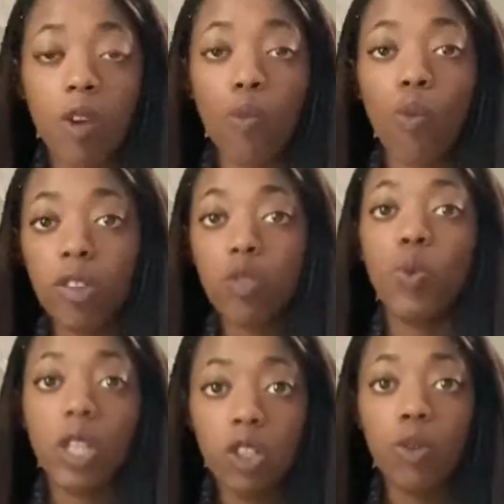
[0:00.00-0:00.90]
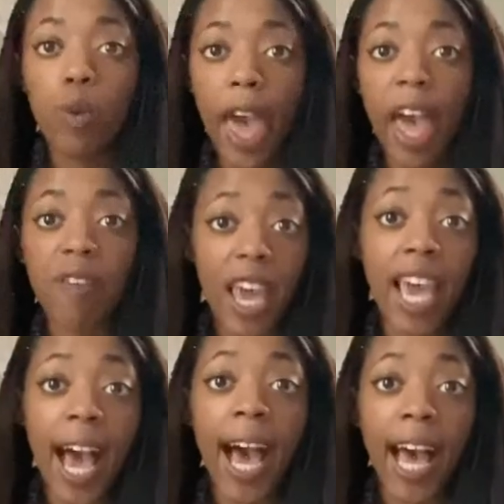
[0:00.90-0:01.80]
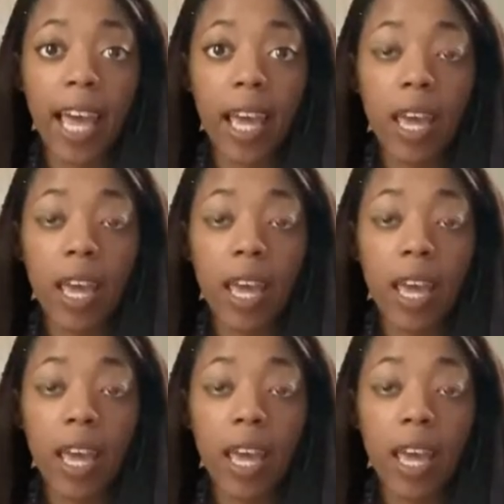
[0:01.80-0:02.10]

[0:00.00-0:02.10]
Once we do have AI,